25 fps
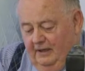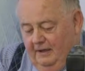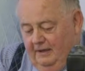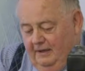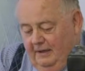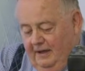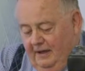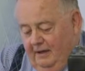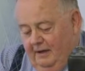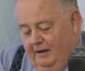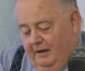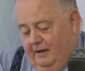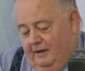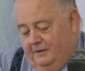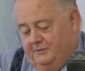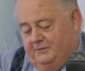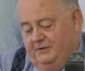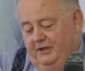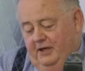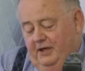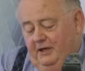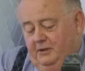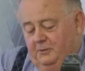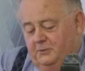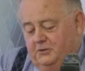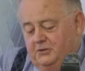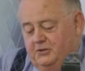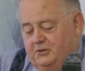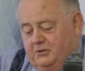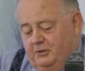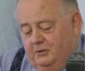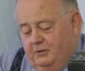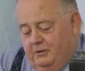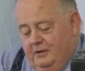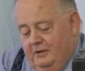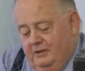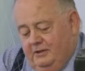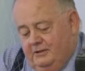Now, I'll tell you a
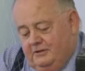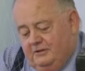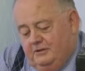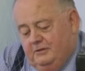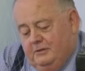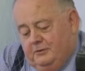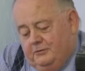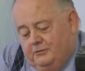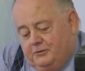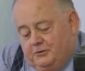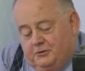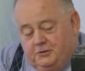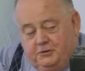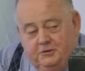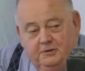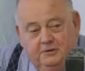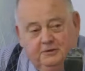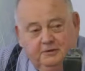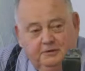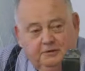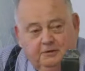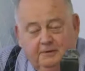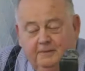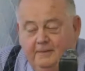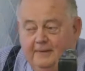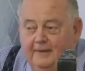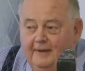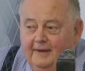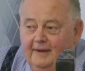story that's not true.